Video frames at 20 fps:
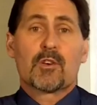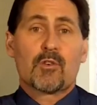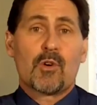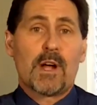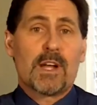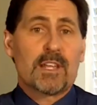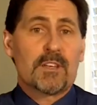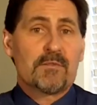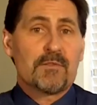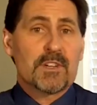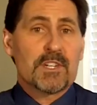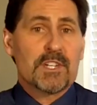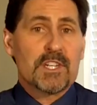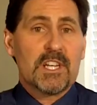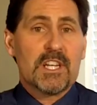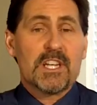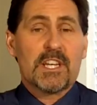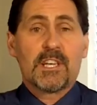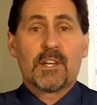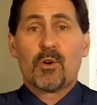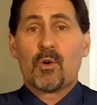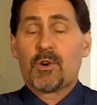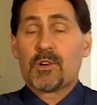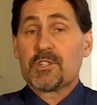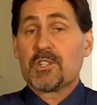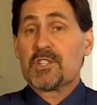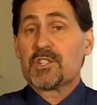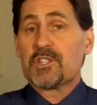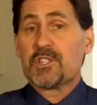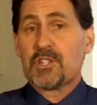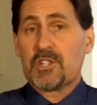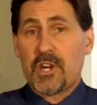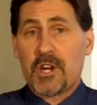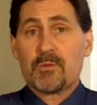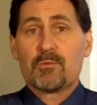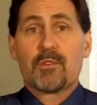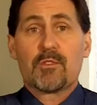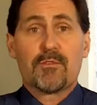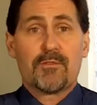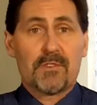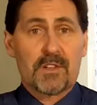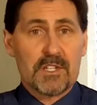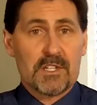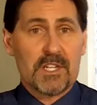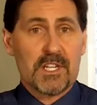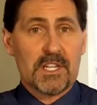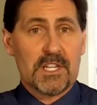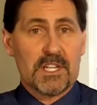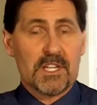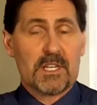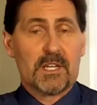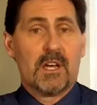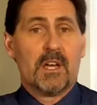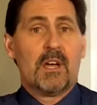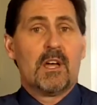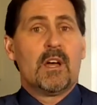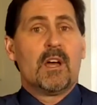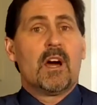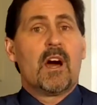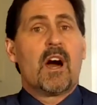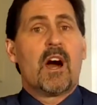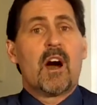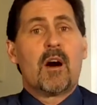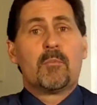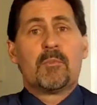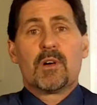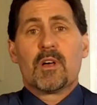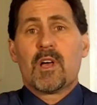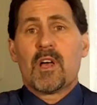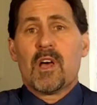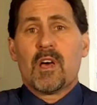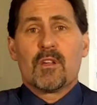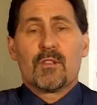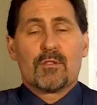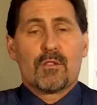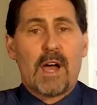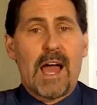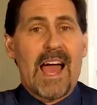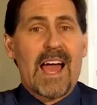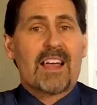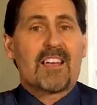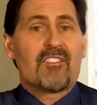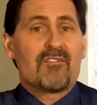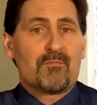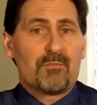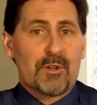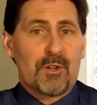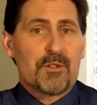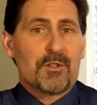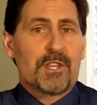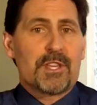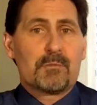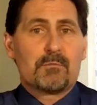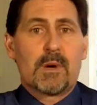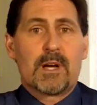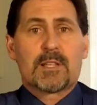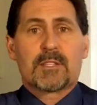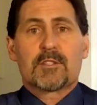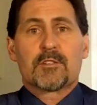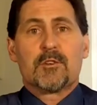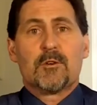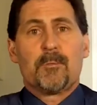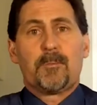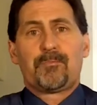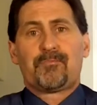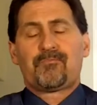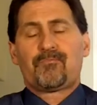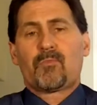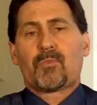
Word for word: Chronic fatigue or just general fatigue, um, lack of building muscle,